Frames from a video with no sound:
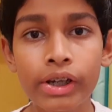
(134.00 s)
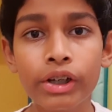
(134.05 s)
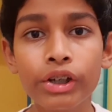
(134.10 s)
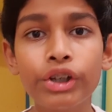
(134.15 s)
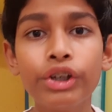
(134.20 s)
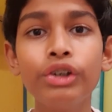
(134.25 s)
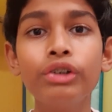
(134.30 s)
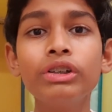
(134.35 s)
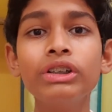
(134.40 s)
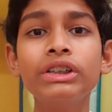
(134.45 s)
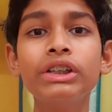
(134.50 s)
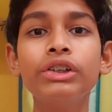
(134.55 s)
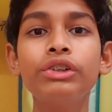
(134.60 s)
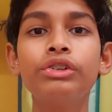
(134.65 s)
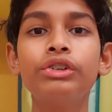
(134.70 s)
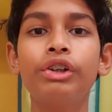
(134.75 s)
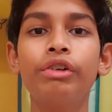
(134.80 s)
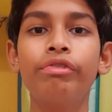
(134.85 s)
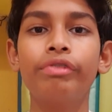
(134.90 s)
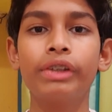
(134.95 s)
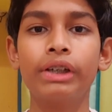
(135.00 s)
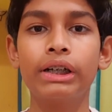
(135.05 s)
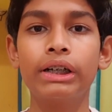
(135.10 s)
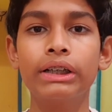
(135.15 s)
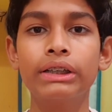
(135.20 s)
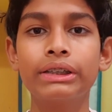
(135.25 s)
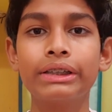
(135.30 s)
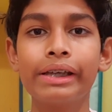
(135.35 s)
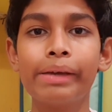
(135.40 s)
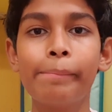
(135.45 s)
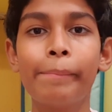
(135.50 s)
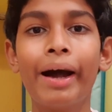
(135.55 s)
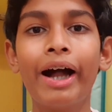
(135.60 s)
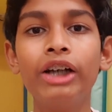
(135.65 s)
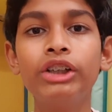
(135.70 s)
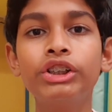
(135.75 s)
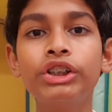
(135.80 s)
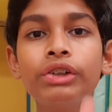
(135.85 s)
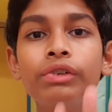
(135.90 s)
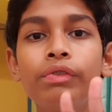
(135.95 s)
To use the rule of thirds,
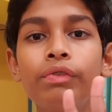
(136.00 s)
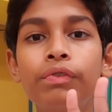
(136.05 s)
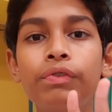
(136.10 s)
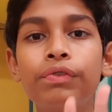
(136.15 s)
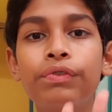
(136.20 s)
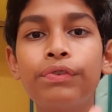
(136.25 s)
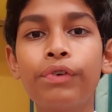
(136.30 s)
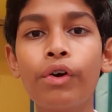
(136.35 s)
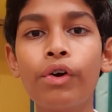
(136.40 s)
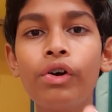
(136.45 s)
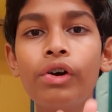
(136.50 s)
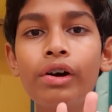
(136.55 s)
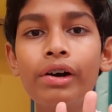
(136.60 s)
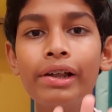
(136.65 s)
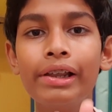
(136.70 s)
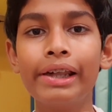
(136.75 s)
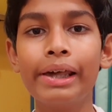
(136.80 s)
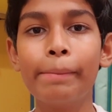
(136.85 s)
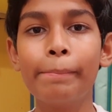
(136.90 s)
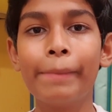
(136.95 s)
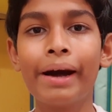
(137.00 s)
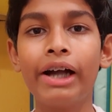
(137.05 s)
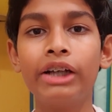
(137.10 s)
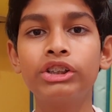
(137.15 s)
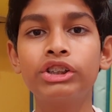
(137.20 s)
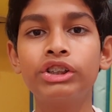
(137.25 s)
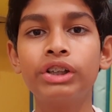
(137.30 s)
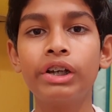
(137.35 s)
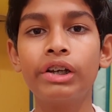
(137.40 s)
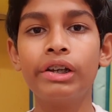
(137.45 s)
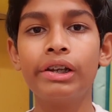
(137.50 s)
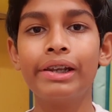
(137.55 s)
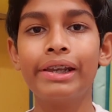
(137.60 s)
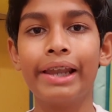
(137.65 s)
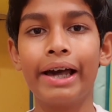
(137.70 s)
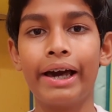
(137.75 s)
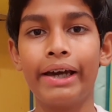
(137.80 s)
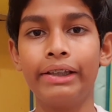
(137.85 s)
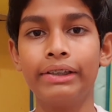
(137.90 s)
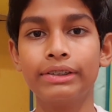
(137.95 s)
imagine 4 imaginary
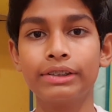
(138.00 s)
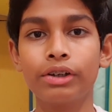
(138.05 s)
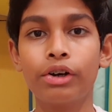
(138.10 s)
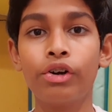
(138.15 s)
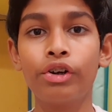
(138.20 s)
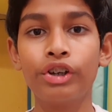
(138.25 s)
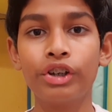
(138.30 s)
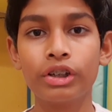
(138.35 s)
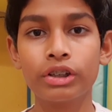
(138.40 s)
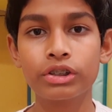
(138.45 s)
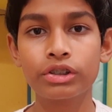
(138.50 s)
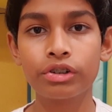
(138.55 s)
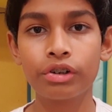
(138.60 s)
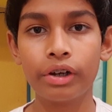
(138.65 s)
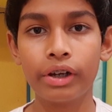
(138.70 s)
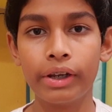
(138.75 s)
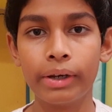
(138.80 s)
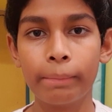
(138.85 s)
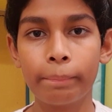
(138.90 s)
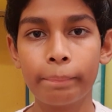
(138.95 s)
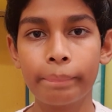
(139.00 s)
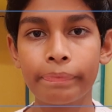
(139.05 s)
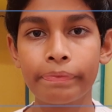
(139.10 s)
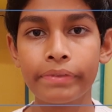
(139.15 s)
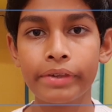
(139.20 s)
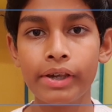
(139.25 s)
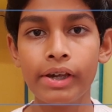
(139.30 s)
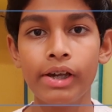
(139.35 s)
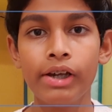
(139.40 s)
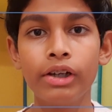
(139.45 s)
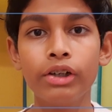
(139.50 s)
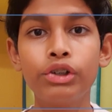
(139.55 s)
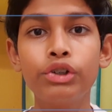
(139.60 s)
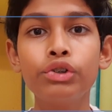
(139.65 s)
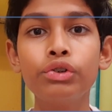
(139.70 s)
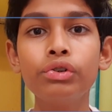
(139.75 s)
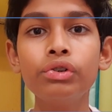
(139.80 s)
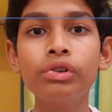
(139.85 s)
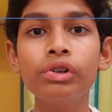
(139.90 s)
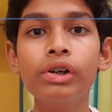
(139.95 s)
lines on your screen.
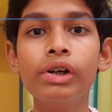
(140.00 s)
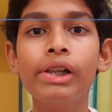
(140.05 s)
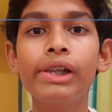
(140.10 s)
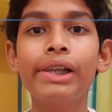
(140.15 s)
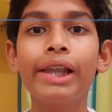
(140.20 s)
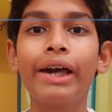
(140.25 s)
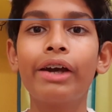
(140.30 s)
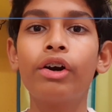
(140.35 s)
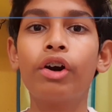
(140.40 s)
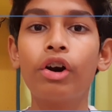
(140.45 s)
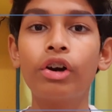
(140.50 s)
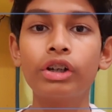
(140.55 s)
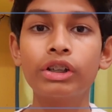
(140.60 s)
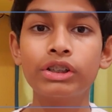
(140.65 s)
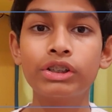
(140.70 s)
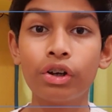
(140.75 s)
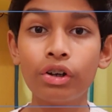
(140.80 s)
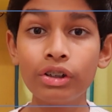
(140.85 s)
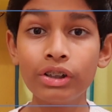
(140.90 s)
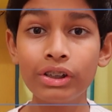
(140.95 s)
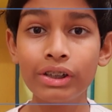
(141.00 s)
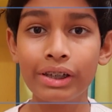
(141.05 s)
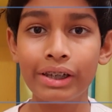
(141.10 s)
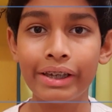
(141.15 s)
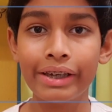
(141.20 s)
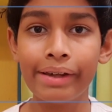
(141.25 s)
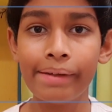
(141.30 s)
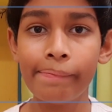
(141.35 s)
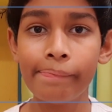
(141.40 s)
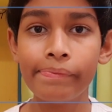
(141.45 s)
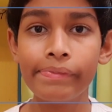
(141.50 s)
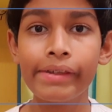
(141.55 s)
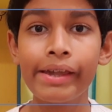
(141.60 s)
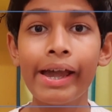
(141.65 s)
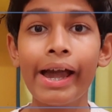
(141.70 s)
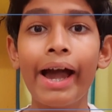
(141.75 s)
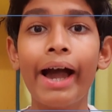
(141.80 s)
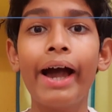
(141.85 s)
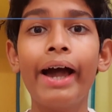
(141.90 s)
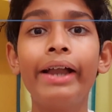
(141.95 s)
2 lying horizontally
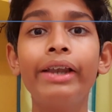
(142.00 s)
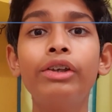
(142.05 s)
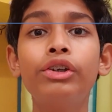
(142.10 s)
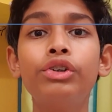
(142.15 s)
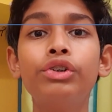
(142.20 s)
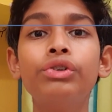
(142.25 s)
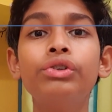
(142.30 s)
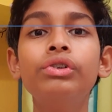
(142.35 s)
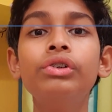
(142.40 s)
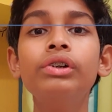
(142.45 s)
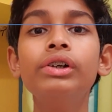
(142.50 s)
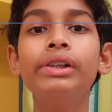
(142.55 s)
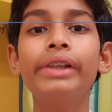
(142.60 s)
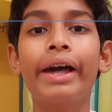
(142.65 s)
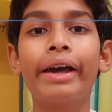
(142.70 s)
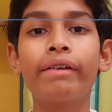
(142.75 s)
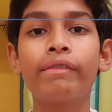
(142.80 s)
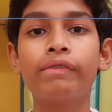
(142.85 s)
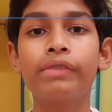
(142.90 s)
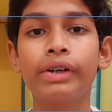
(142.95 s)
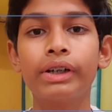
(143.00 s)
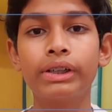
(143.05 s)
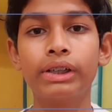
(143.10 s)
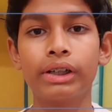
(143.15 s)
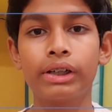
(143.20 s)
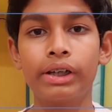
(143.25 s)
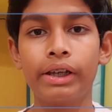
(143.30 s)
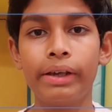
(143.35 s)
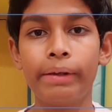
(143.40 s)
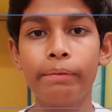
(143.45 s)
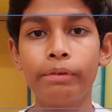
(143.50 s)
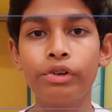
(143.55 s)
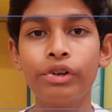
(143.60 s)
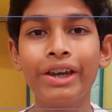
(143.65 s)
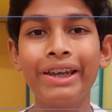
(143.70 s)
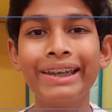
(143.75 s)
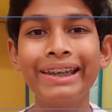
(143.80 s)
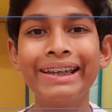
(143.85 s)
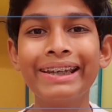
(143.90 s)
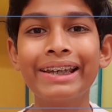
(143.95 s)
and 2 lying vertically,
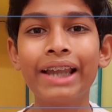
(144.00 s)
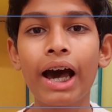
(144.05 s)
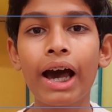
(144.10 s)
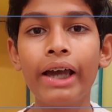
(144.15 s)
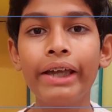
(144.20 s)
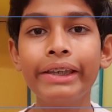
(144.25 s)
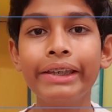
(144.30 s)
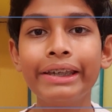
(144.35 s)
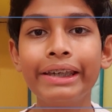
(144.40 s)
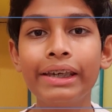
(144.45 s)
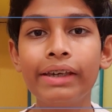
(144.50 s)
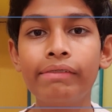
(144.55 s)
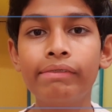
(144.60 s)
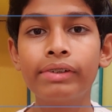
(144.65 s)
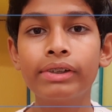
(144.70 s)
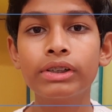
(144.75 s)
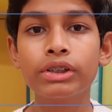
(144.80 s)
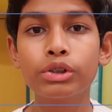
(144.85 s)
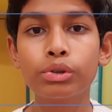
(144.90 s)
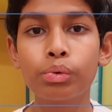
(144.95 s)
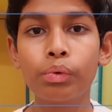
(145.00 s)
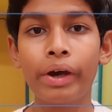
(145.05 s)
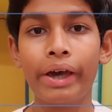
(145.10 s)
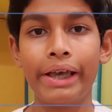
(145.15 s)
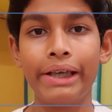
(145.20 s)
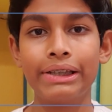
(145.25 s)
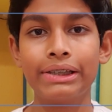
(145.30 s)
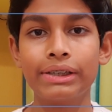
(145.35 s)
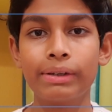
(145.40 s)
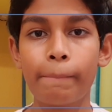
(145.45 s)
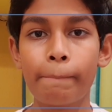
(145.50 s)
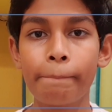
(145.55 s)
creating 9 even squares.